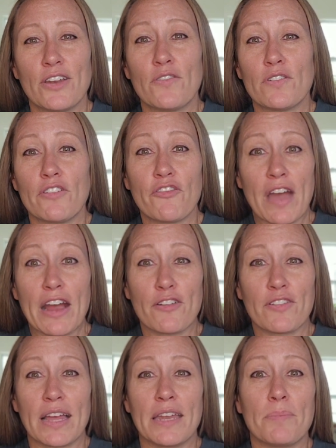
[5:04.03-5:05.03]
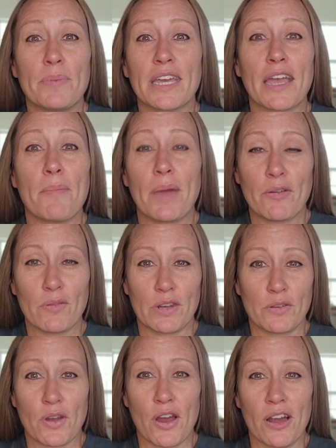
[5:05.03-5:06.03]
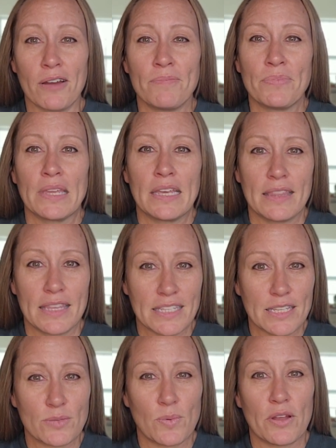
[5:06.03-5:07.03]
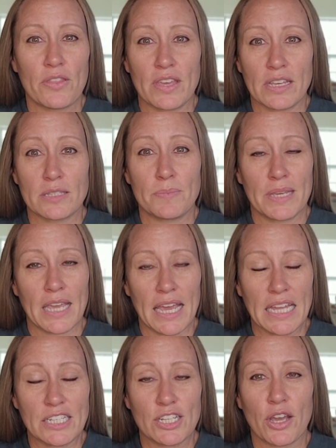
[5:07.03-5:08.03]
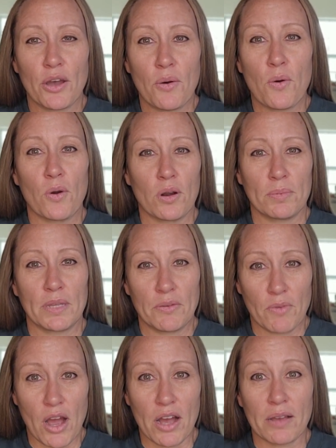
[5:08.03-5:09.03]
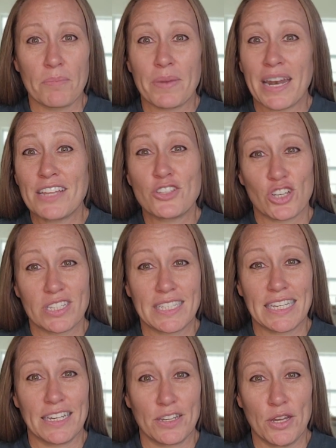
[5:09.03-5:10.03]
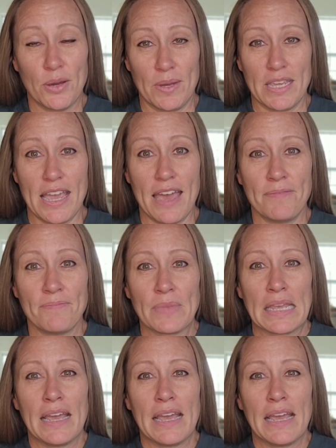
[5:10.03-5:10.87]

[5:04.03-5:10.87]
over to Firefly to pick up my rental car. This is where things began to go horribly wrong, but I just didn't know it yet.